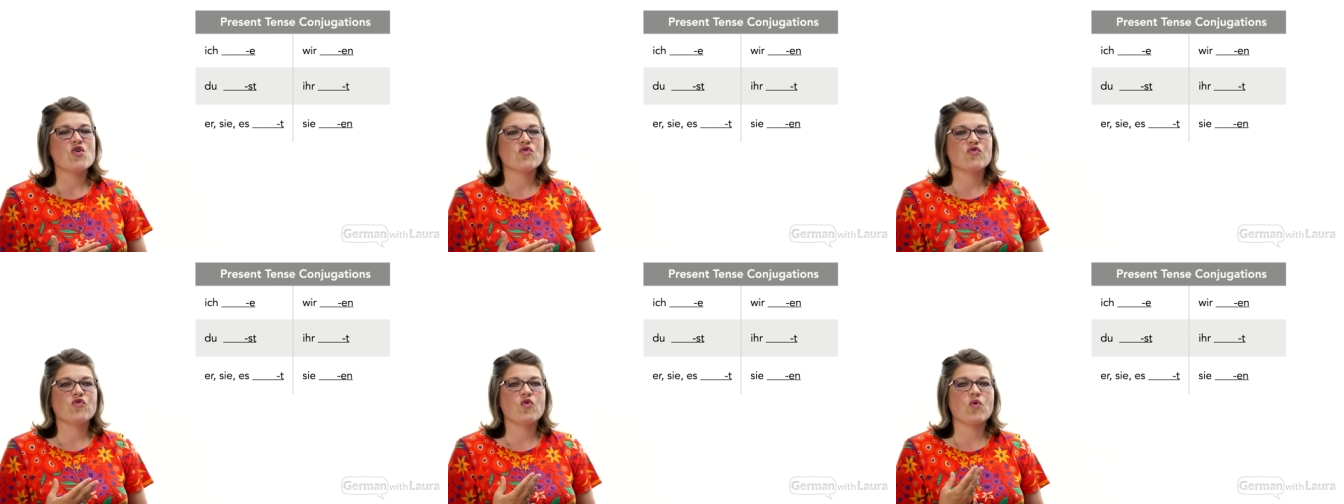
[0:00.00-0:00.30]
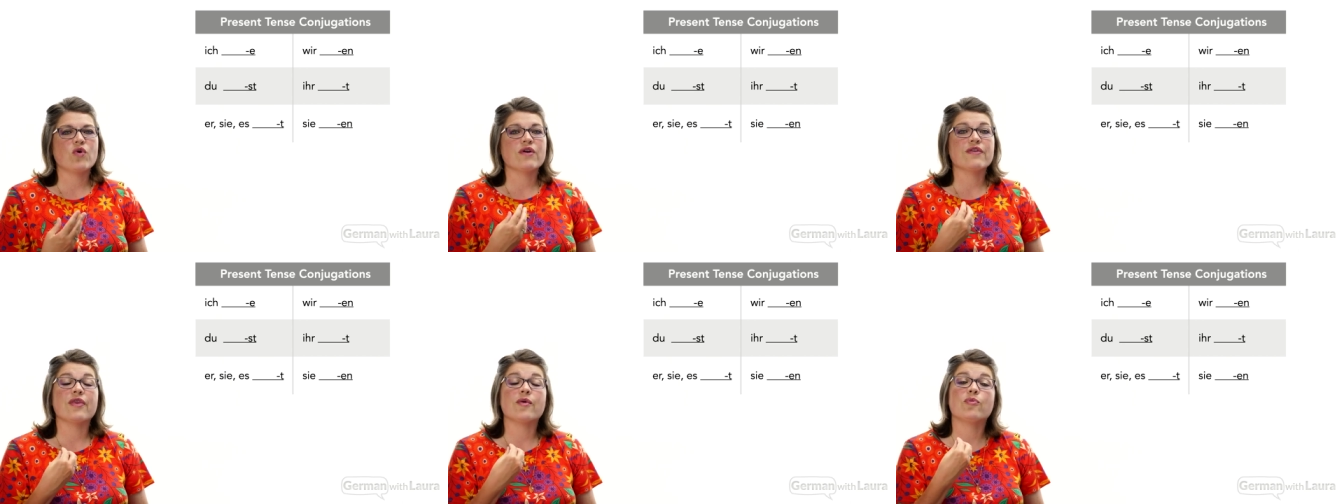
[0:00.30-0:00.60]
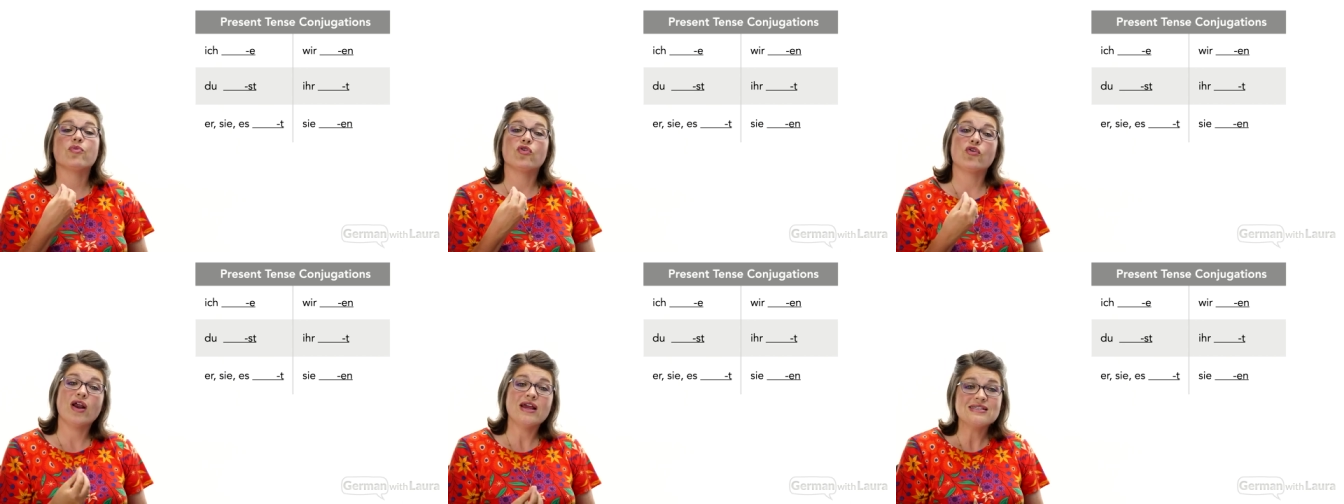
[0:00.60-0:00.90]
for the
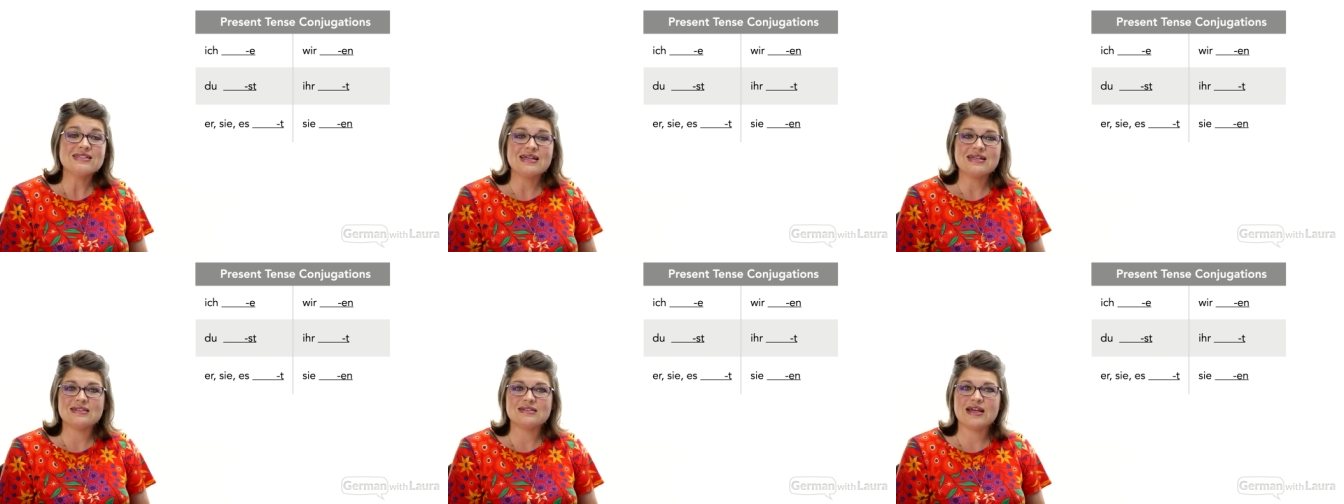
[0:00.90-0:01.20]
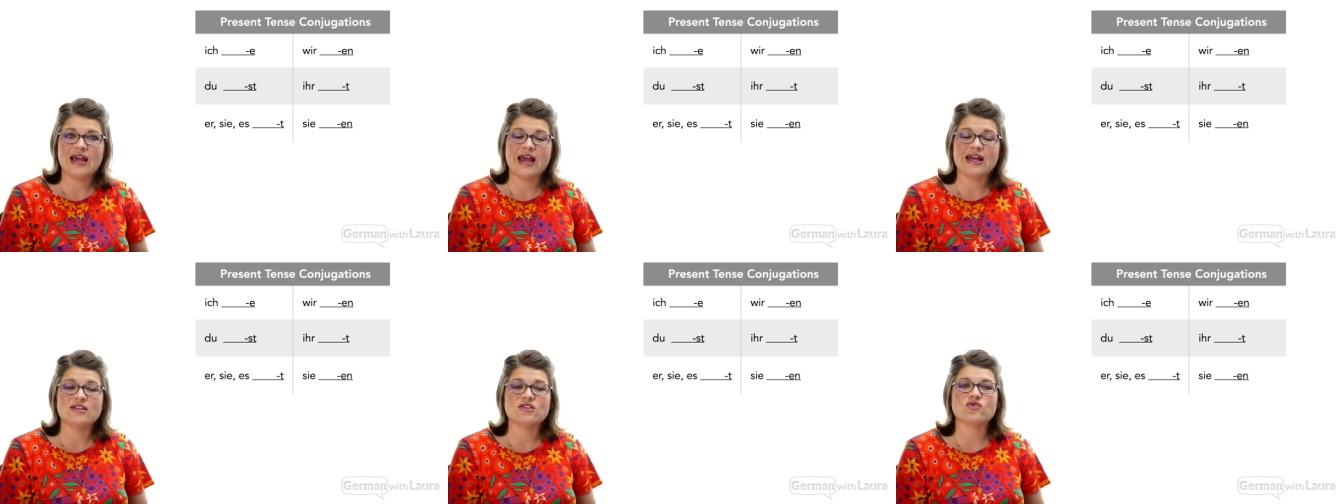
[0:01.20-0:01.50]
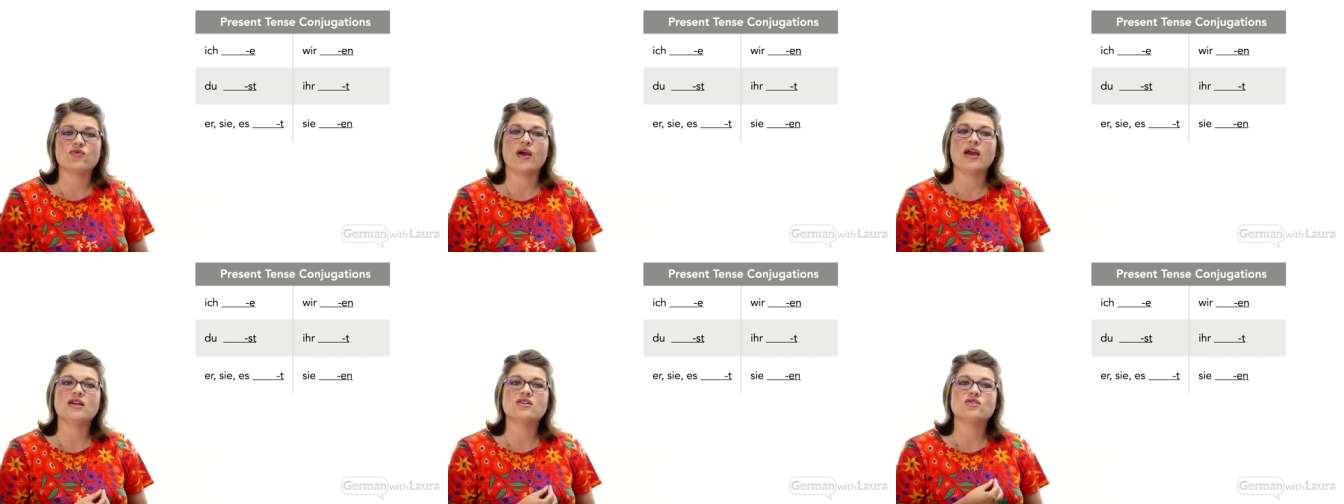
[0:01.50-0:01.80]
present
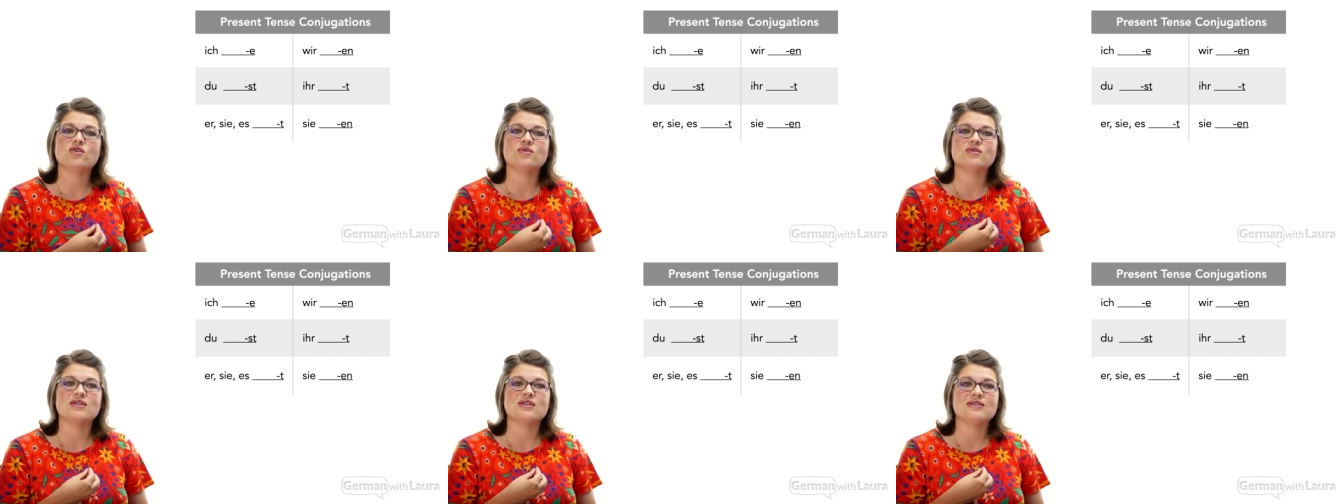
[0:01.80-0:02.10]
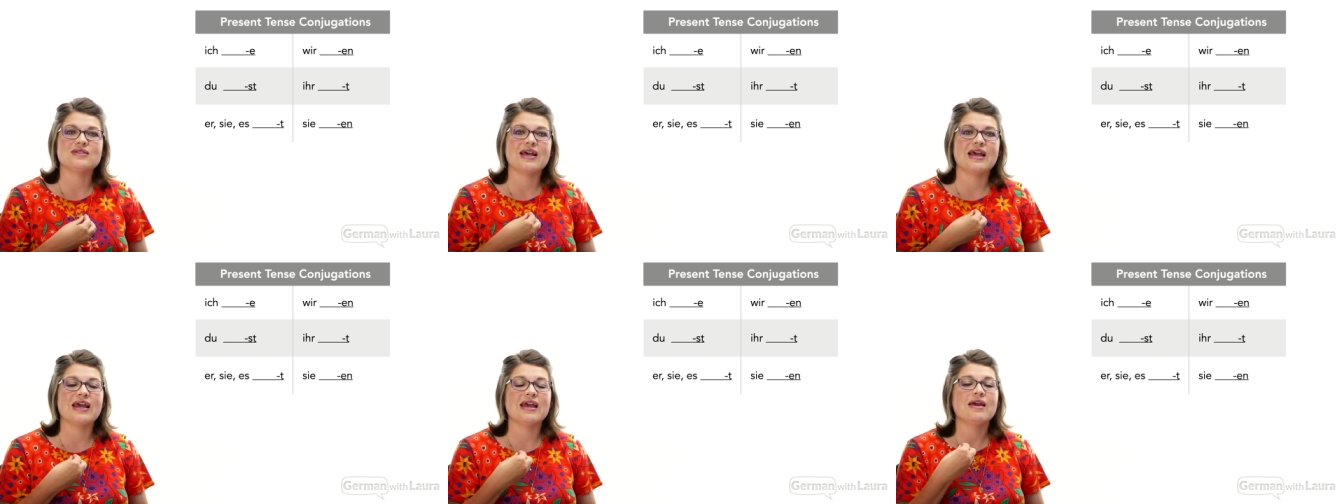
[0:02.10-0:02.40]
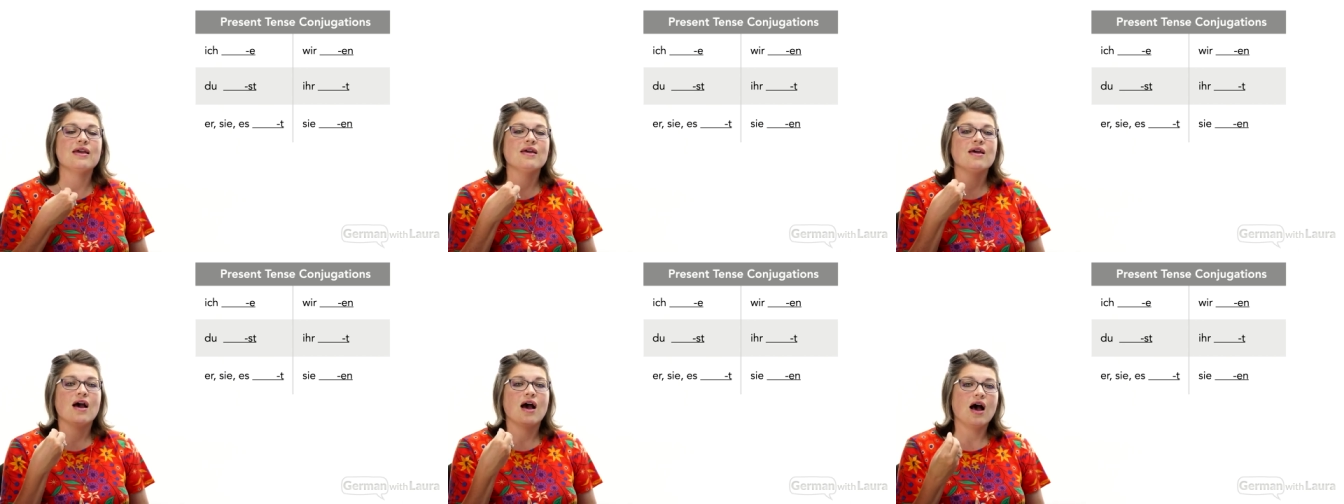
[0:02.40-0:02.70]
tense, right, so to say